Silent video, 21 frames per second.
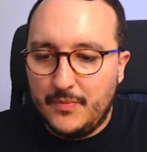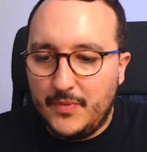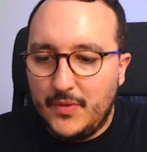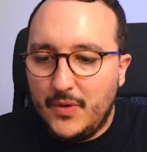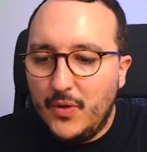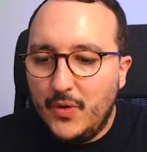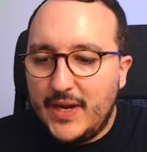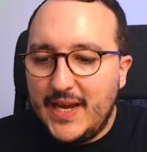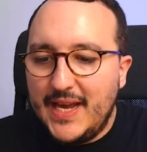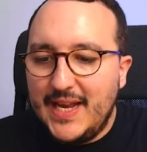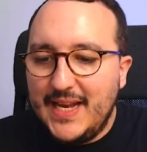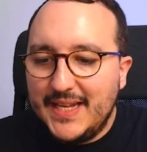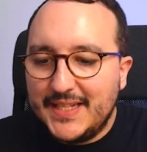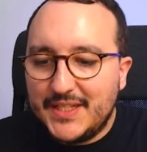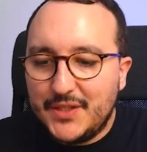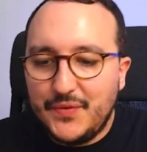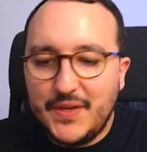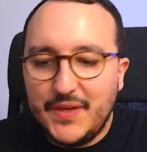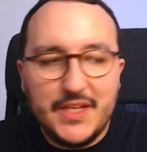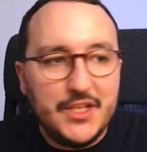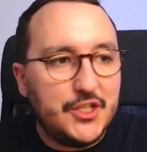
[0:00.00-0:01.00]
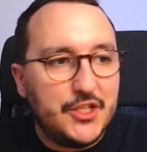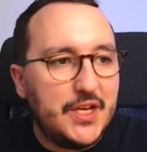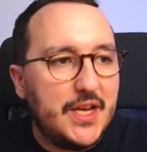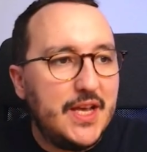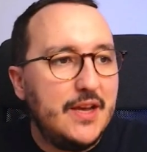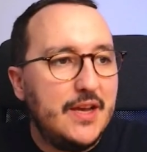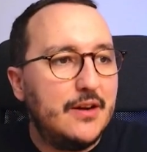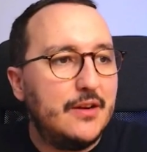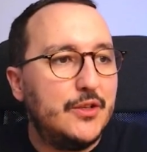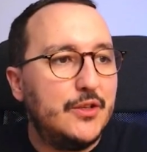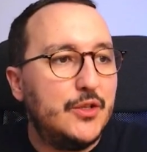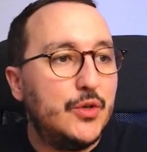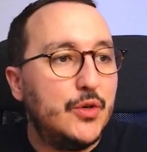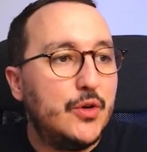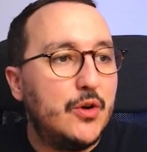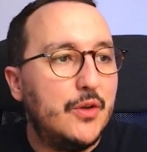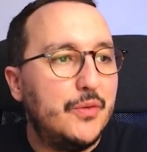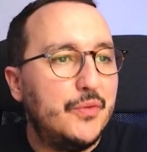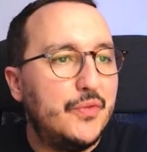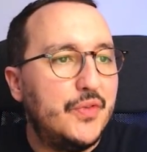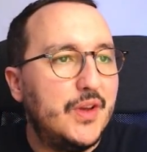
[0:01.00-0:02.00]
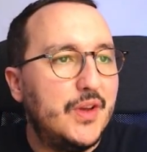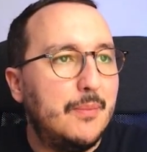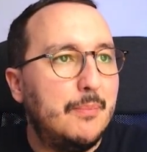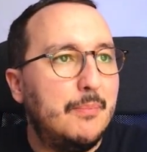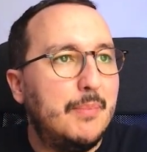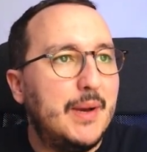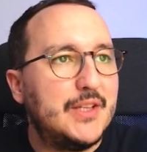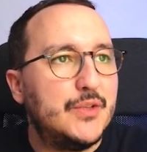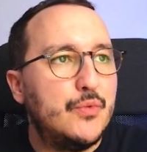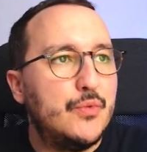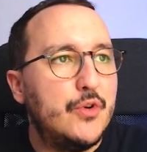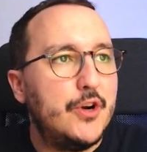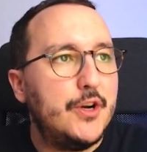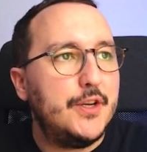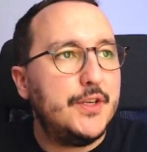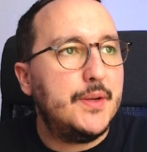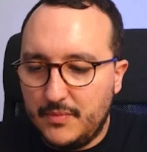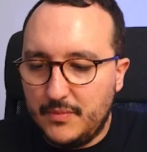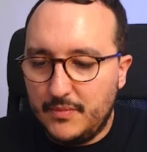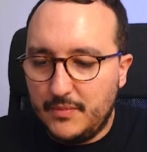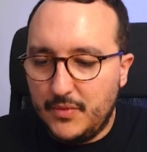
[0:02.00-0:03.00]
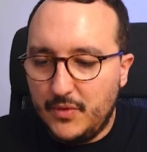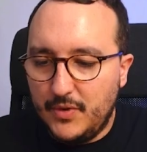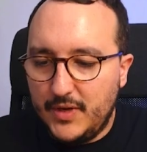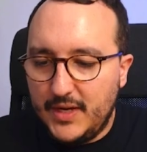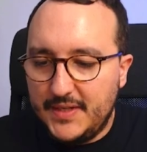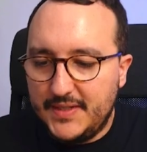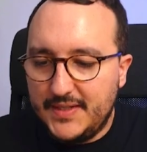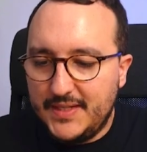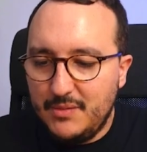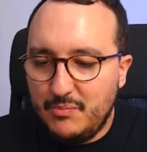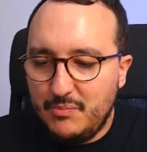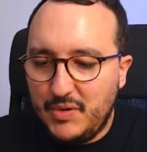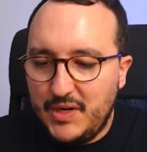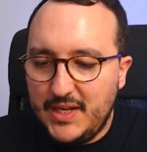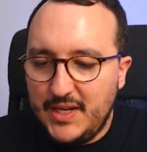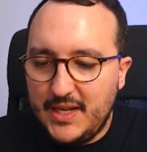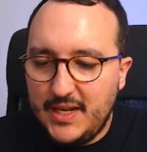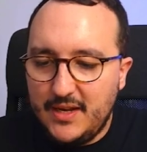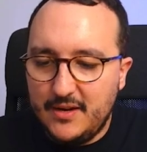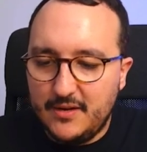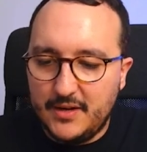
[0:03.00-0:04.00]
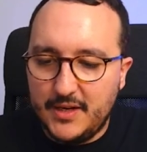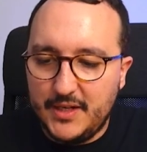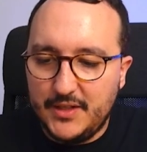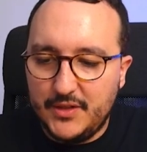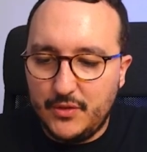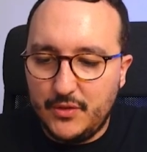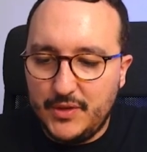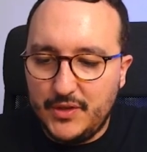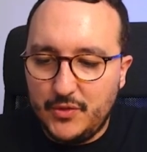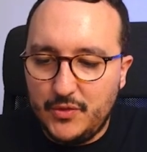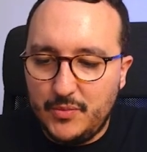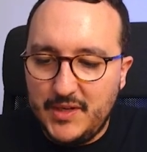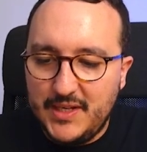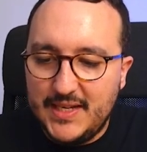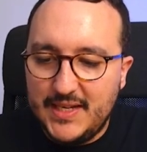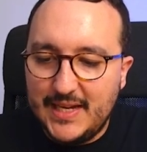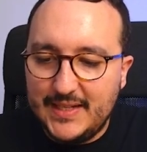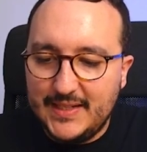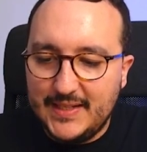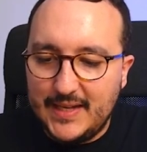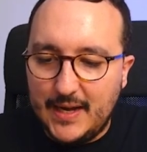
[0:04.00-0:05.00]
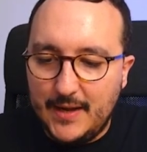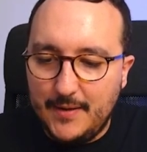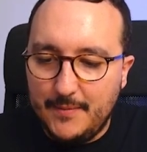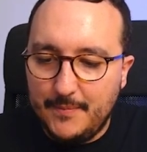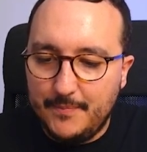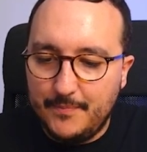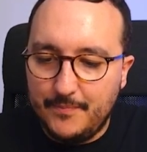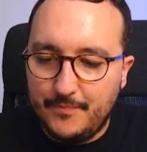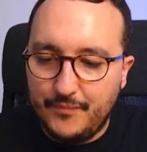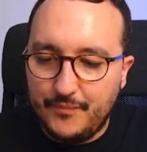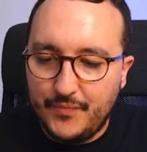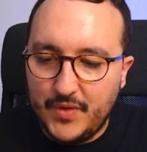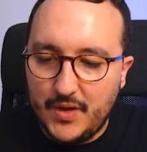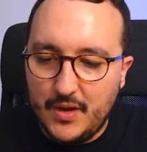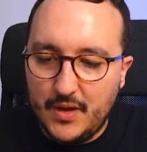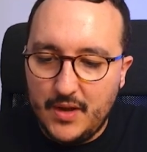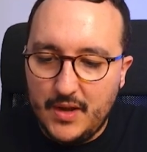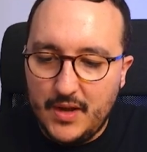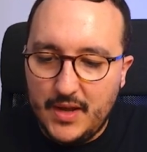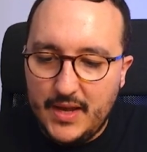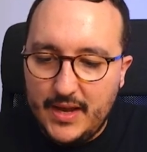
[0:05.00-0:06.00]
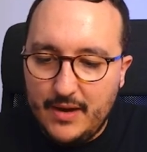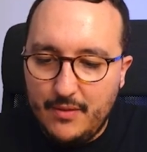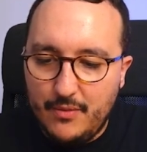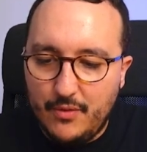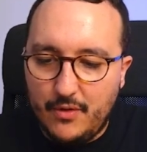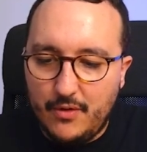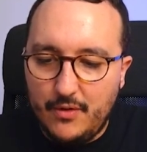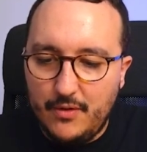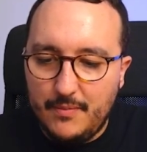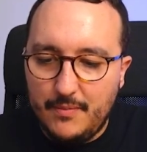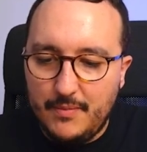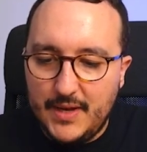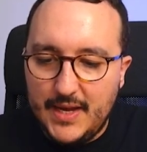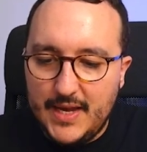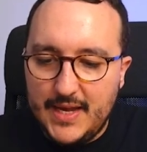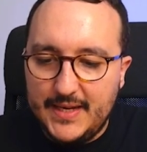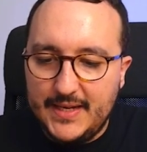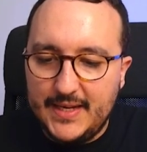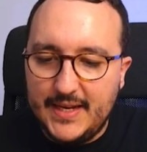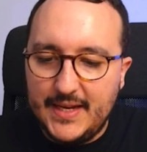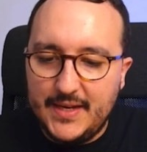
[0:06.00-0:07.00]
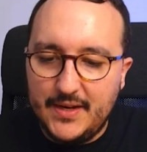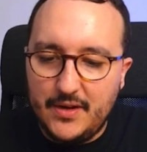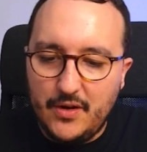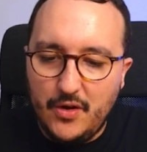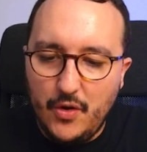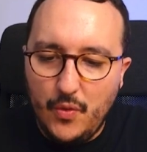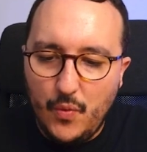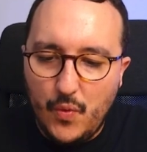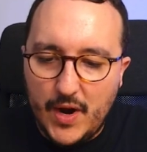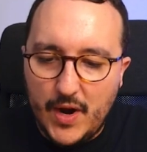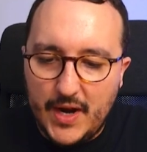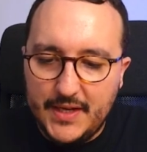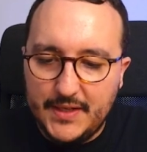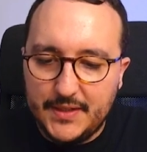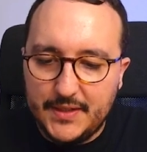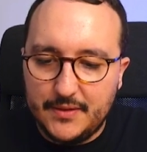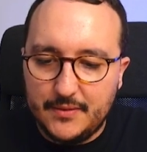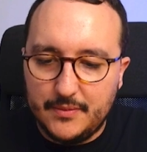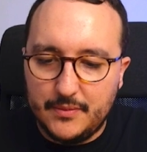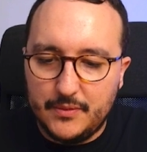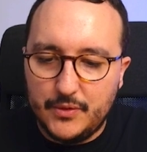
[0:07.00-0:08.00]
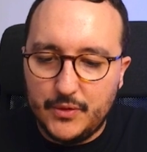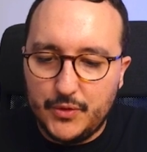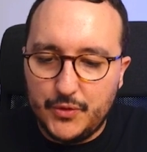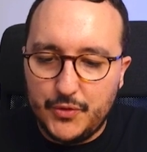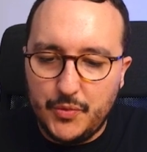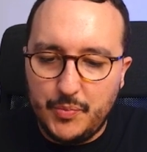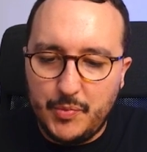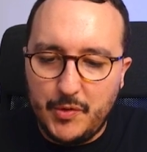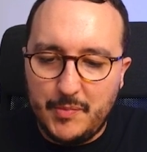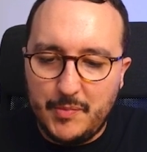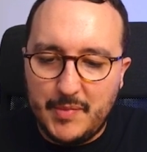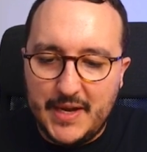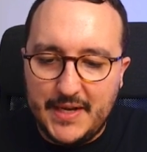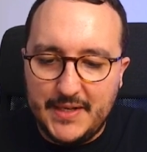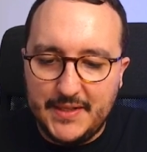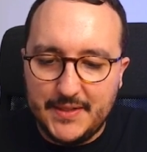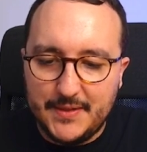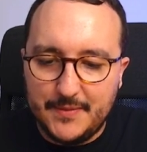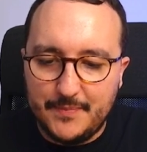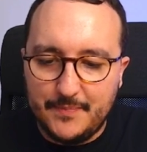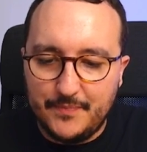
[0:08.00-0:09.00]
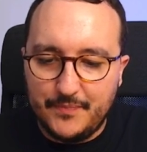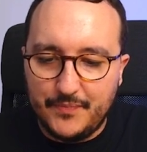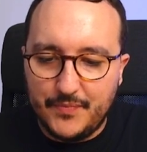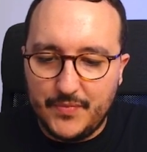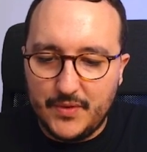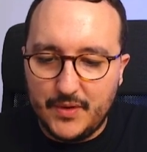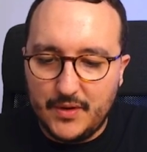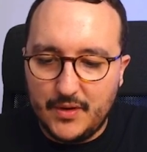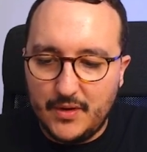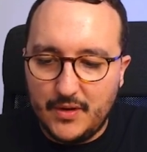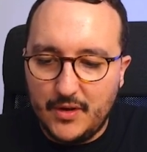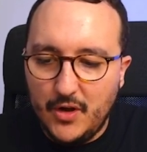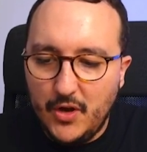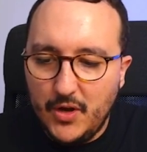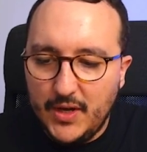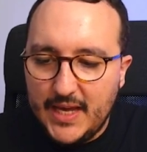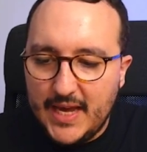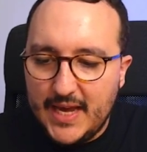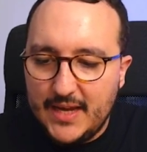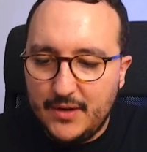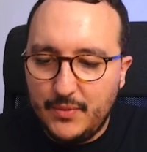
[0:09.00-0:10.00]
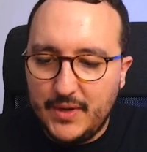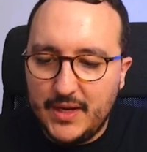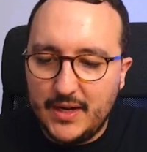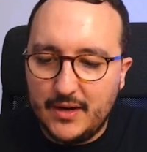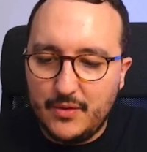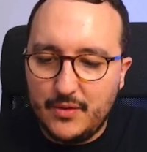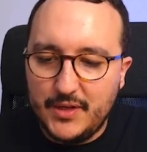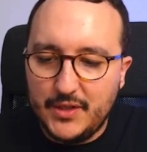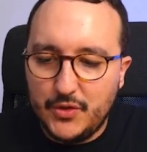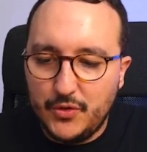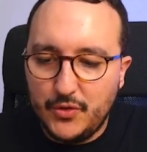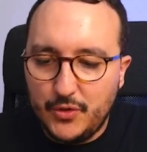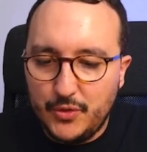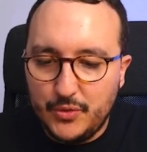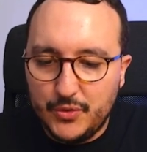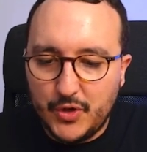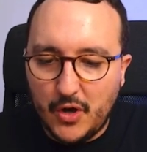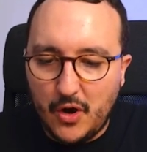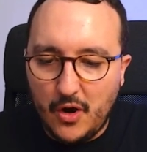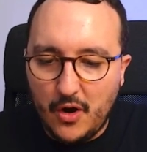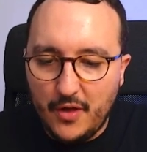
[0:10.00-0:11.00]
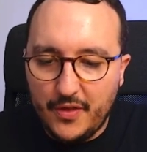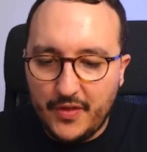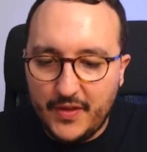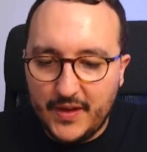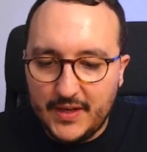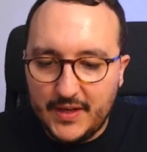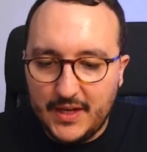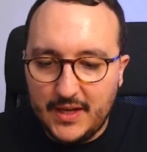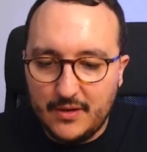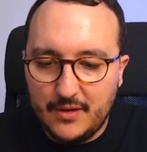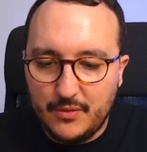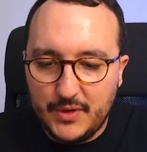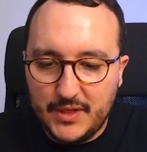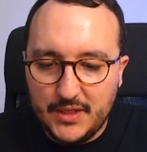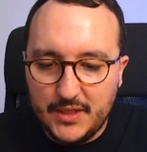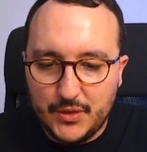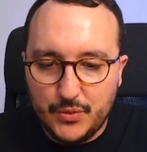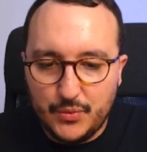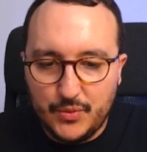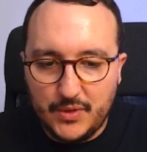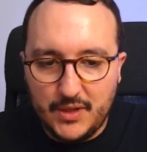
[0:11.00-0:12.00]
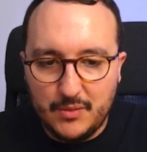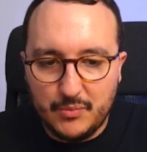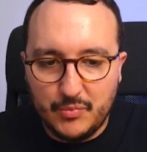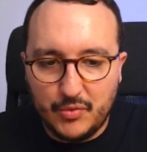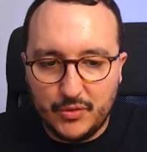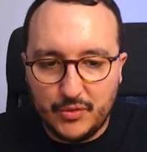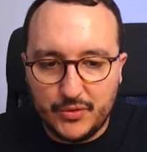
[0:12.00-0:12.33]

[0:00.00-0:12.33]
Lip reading: Okay, let's finish here the confirm password. Okay, simply here it's going to be data, error, and then await, Superbase. Again, we are going to use auth, and here we need to import